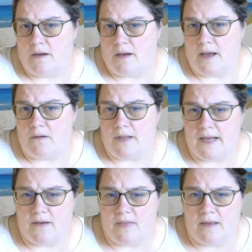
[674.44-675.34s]
I don't like
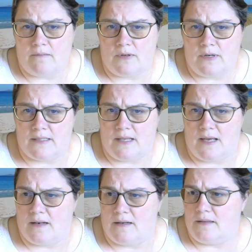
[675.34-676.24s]
how what is that?
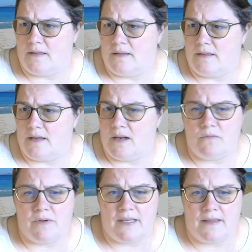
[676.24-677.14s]
I don't
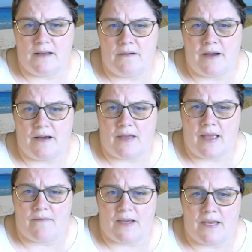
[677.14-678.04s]
really love how they
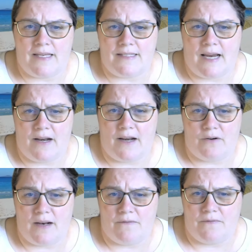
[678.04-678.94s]
have a container
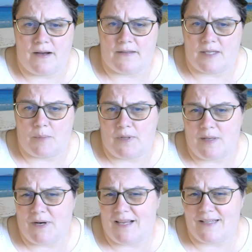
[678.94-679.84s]
and a file separately, but
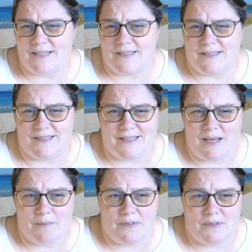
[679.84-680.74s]
I guess that's the
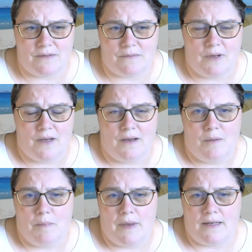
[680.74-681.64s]
same as
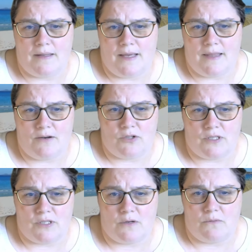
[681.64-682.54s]
Mendeley.
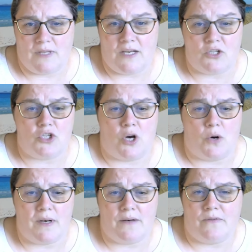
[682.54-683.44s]
They just show
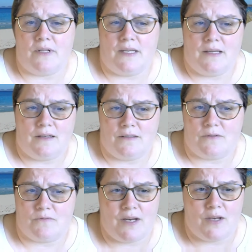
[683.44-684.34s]
it differently because,
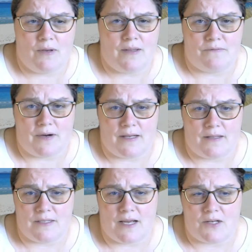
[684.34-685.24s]
right, you get the file
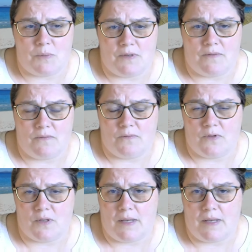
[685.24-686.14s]
attachment for
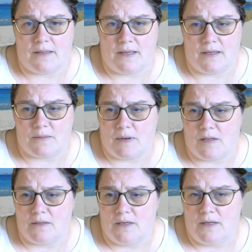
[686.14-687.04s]
the Mendeley as well.